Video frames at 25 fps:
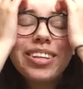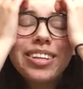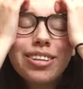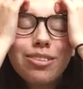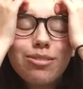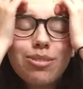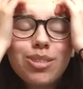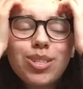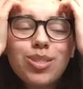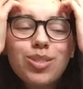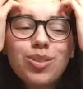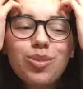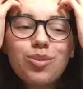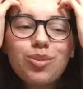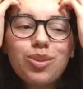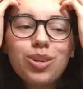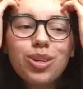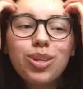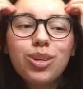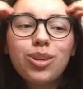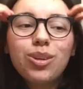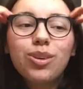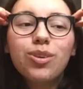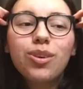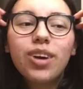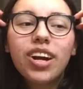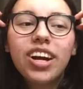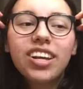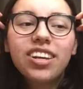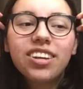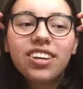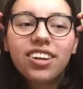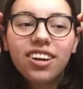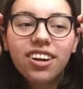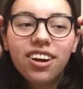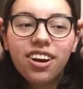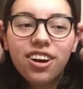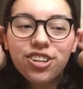and it was so cute, and
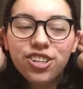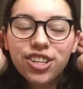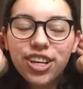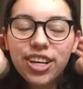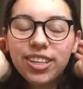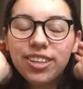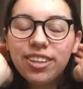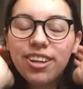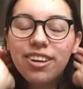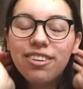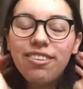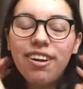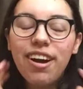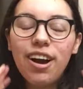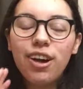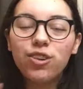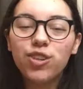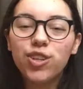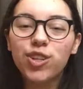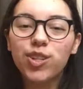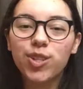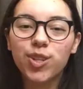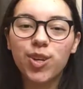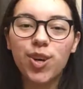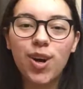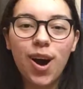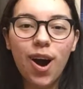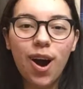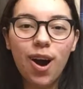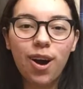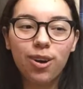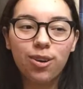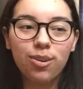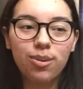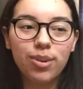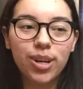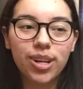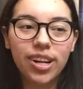gosh, I love how just
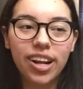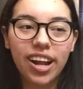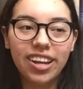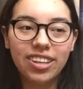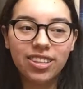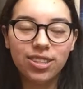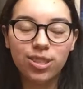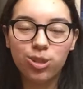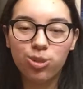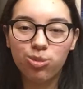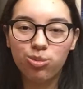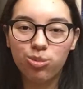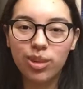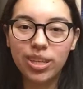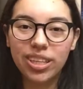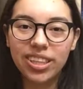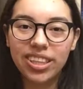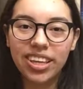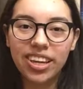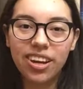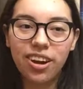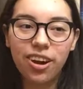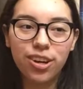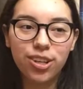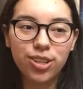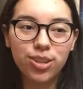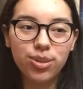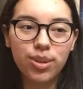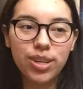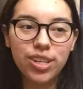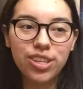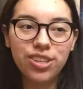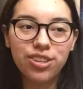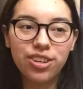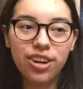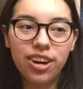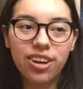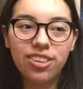awkward and sweet they are to
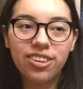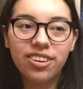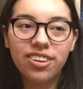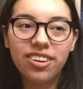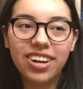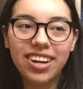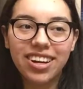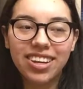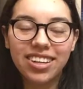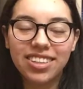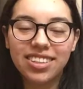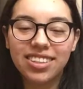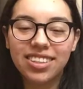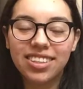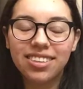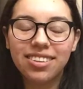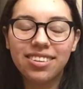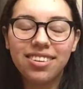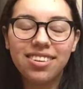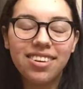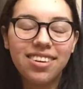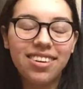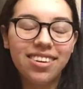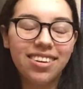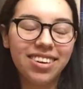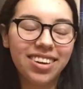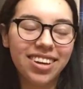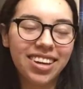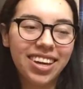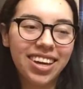each other, and it's like, oh.